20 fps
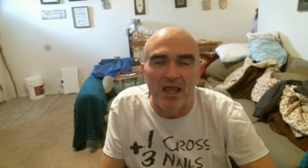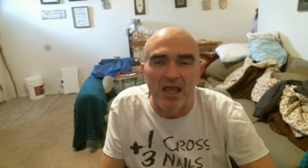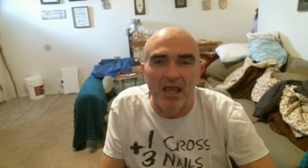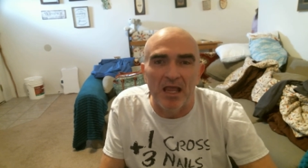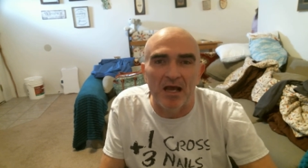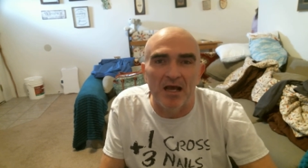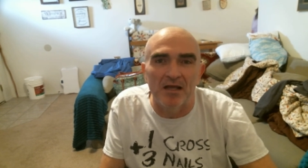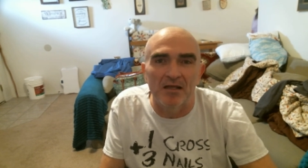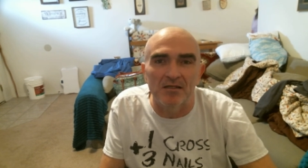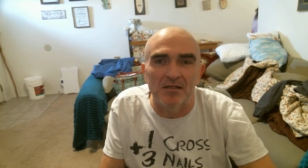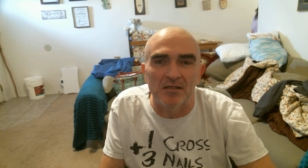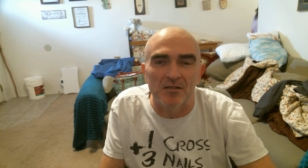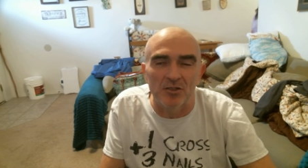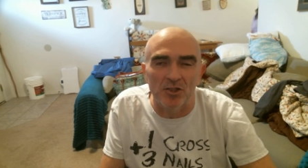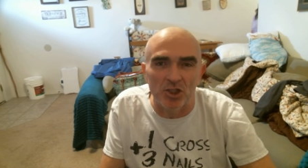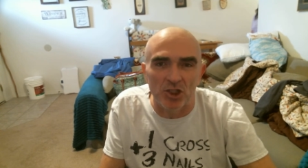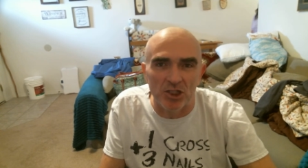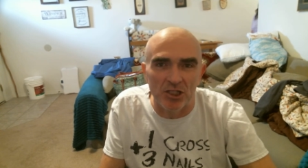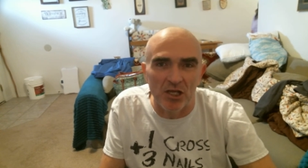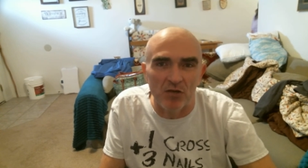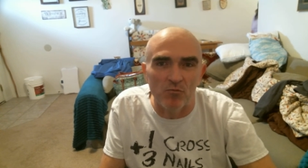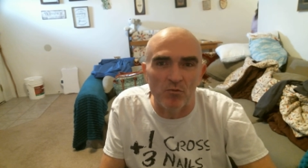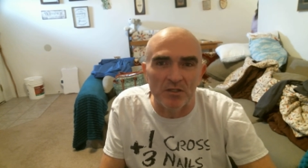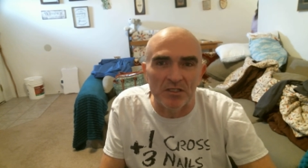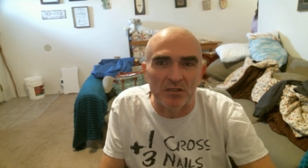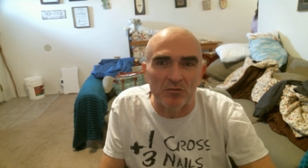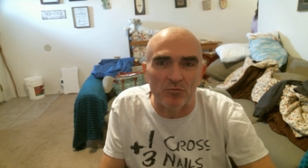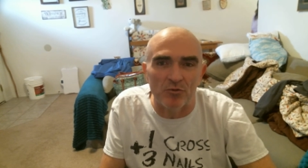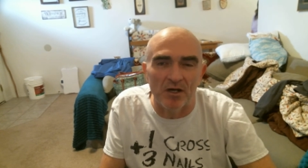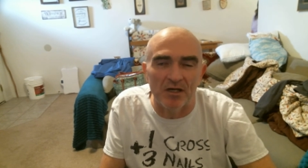And she
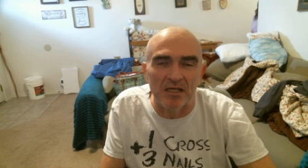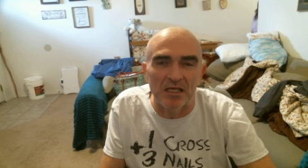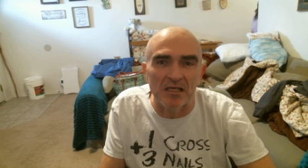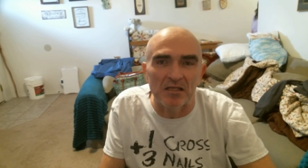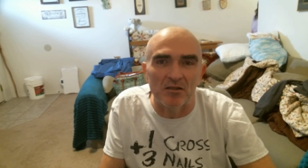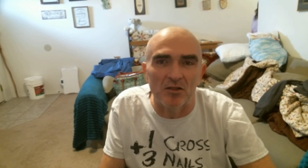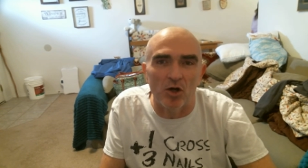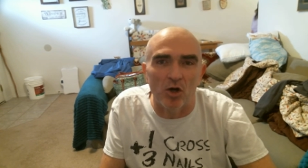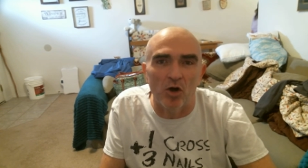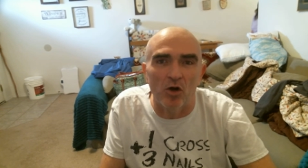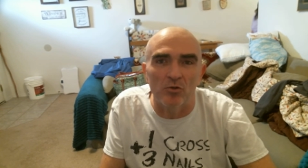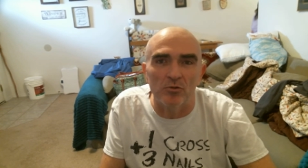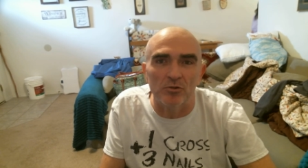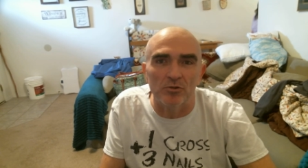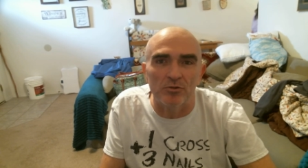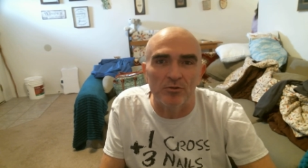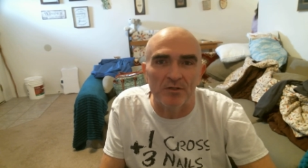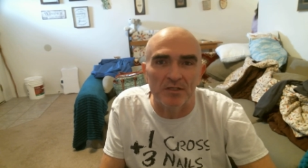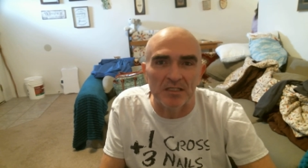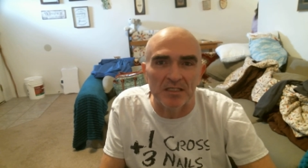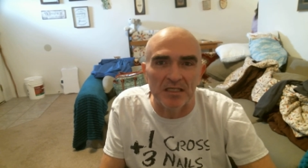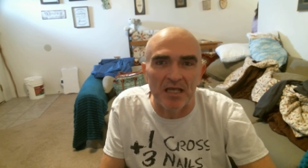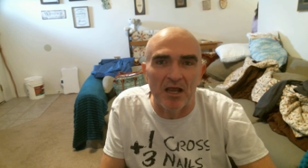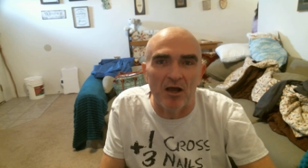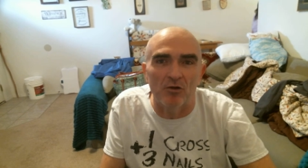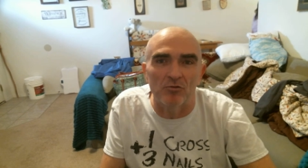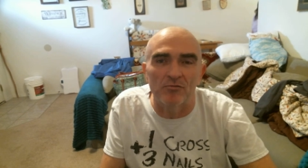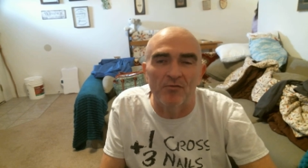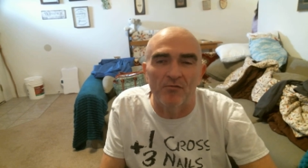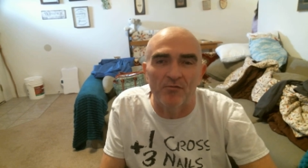was running the
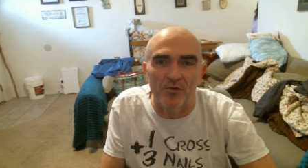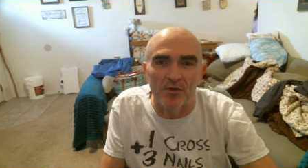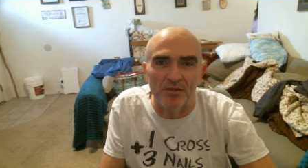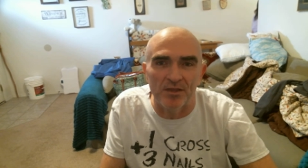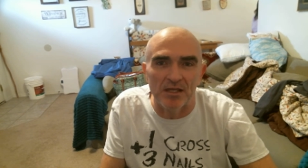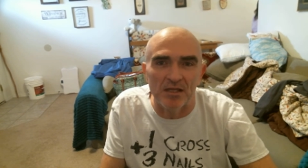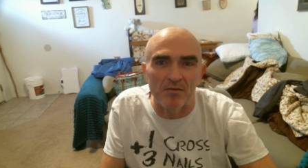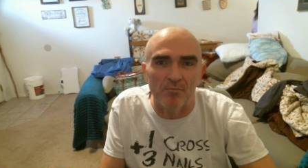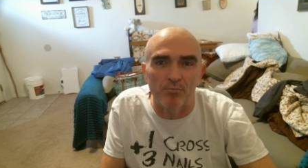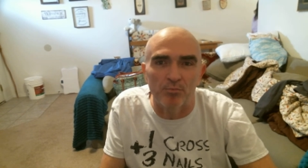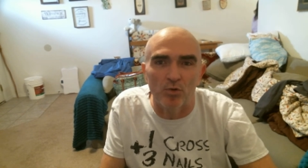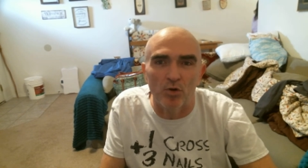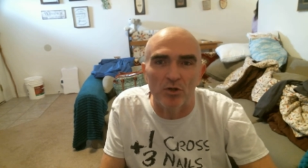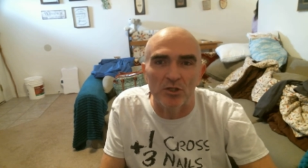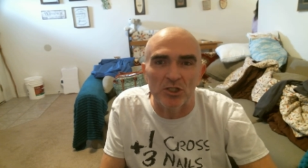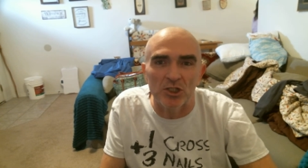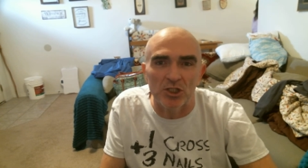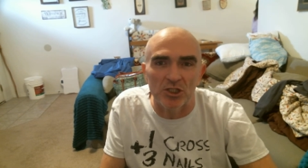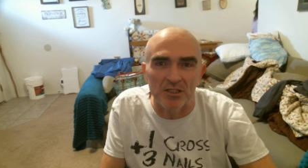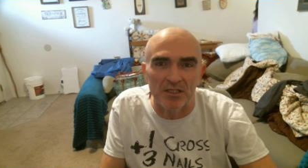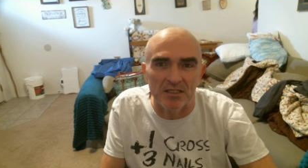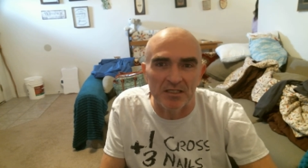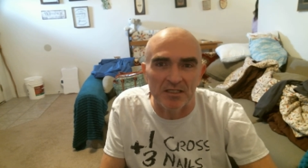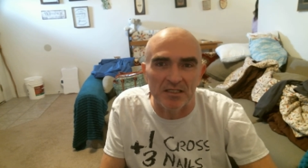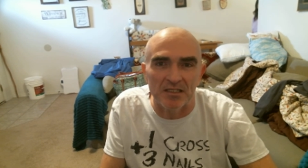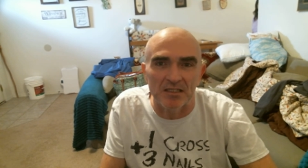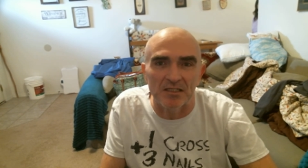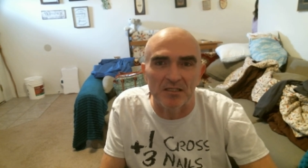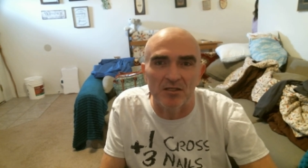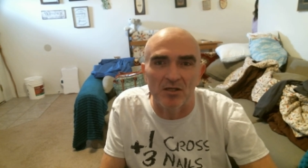ultrasound for the
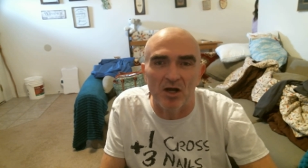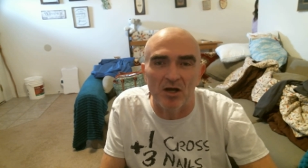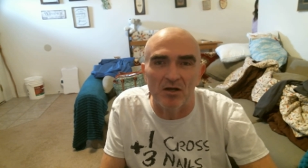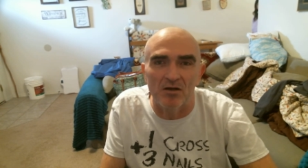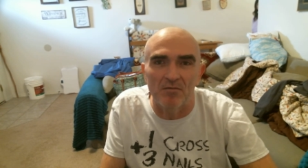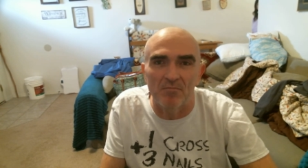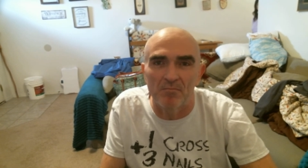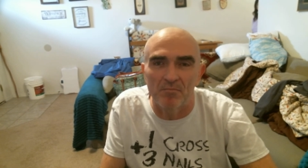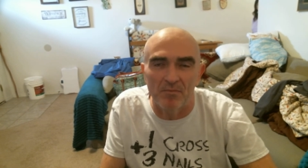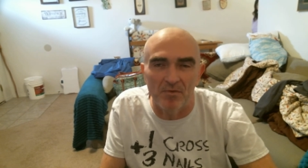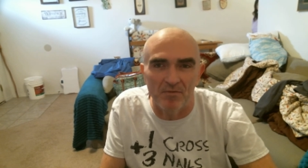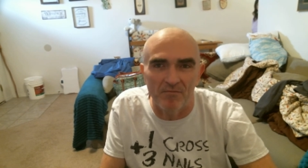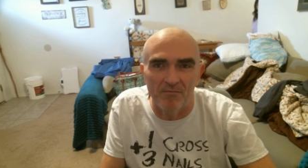abortionist